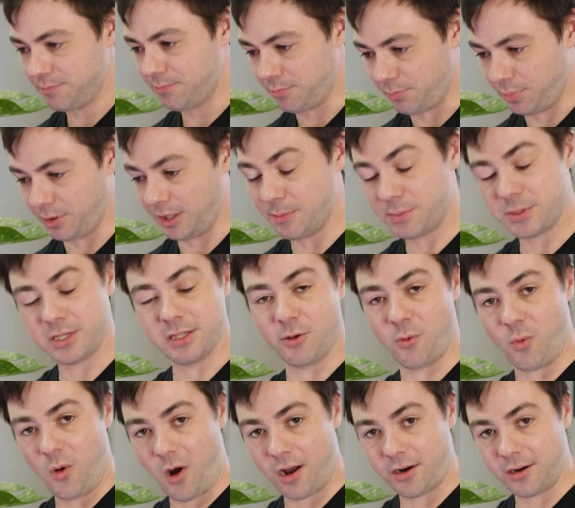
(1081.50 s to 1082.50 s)
blips in the
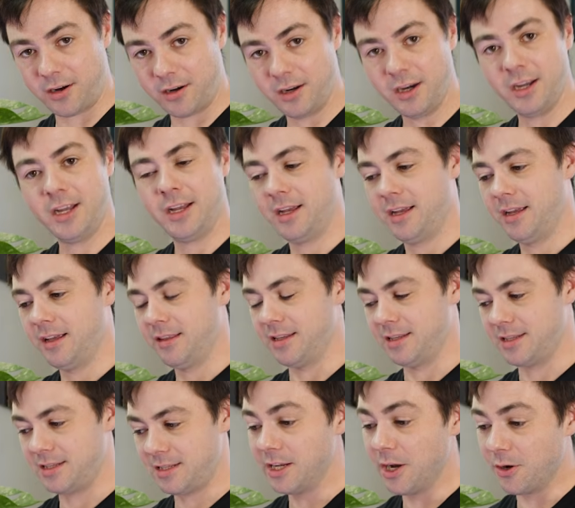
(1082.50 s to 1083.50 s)
water, the
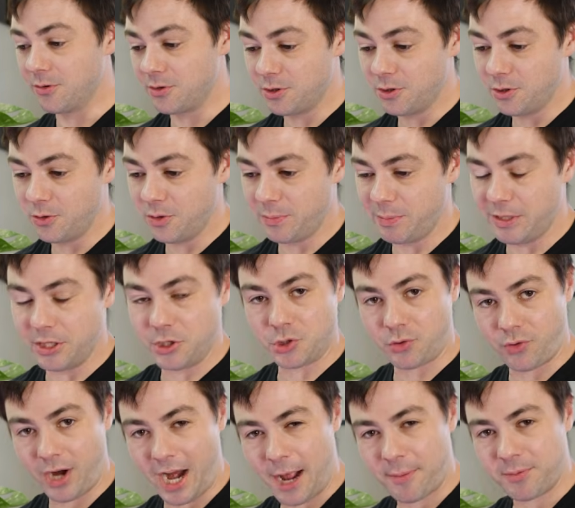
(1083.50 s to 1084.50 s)
CO2 would be
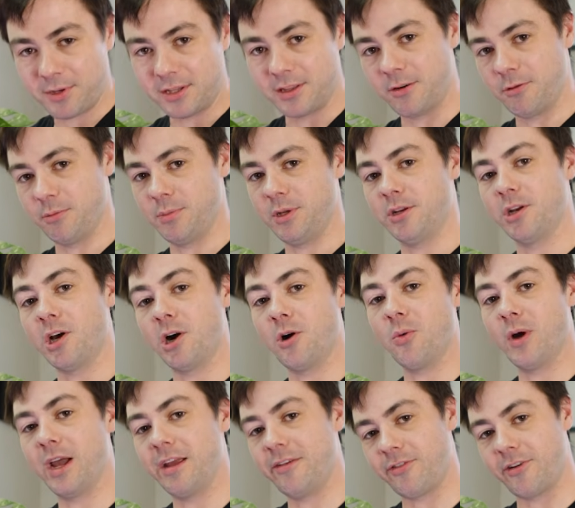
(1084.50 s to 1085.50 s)
trapped and there would be no
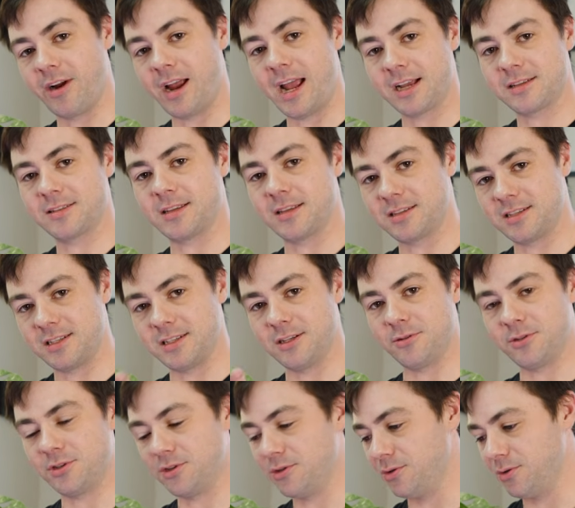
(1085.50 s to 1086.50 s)
way for excess
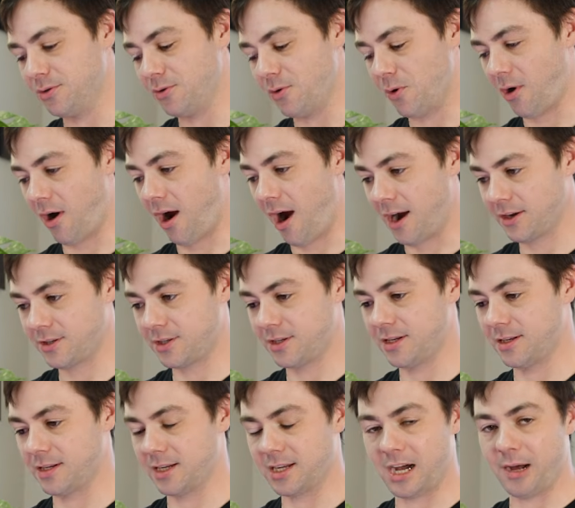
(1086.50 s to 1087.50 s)
CO2 or
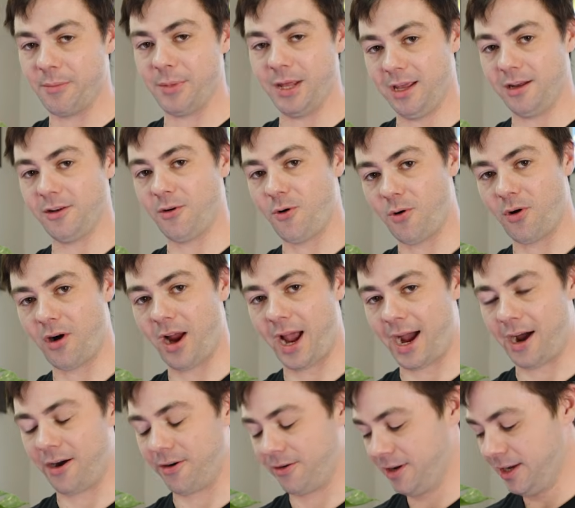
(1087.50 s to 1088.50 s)
oxygen to come in or
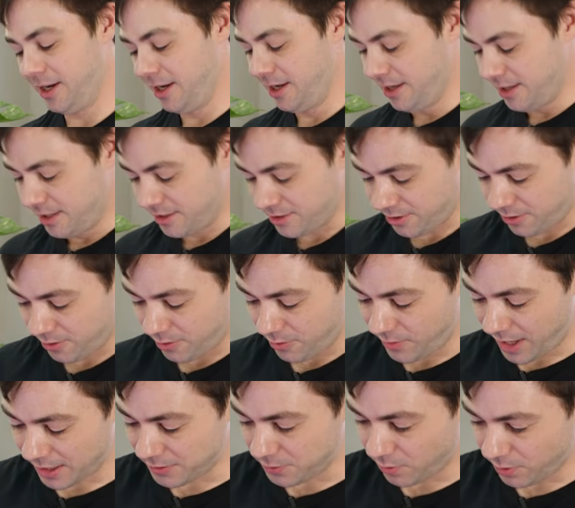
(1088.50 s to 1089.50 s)
out. So
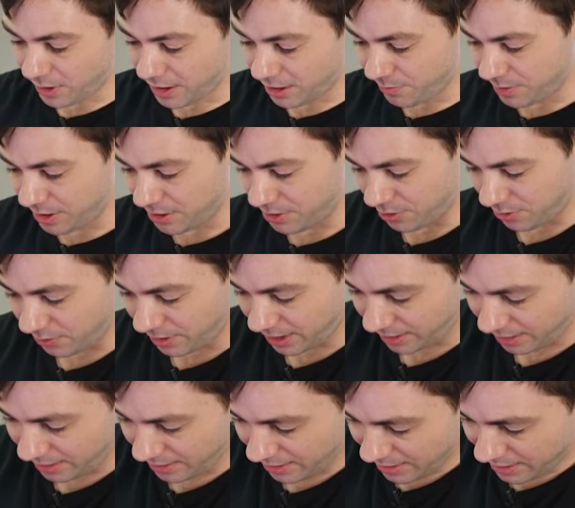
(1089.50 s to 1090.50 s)
that's what we're going to be
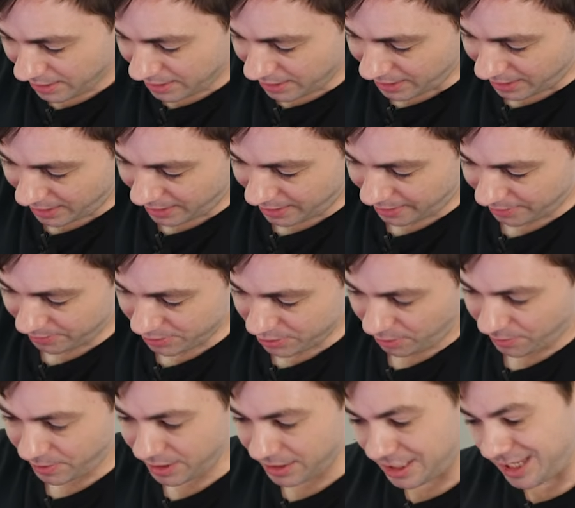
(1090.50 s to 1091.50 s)
doing. So I'm
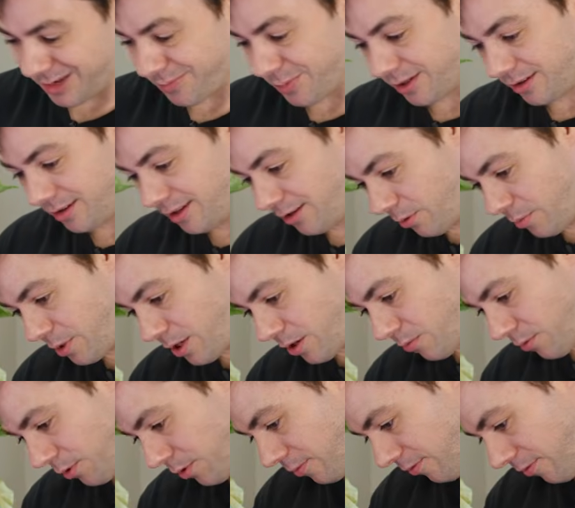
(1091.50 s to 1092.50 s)
going to keep a little bit
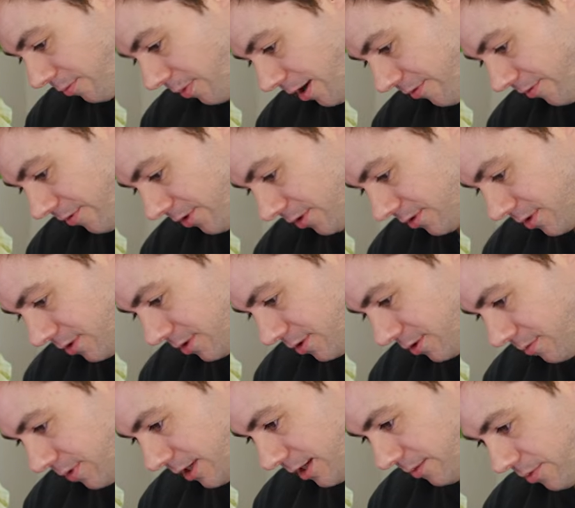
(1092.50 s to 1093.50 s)
of room for my filter
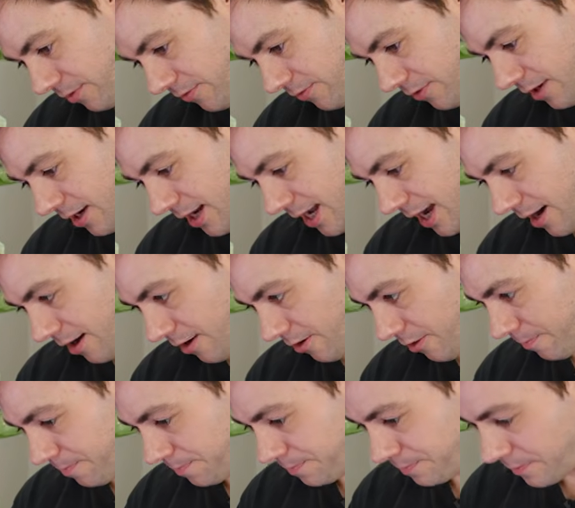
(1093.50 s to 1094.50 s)
tubing, but for now,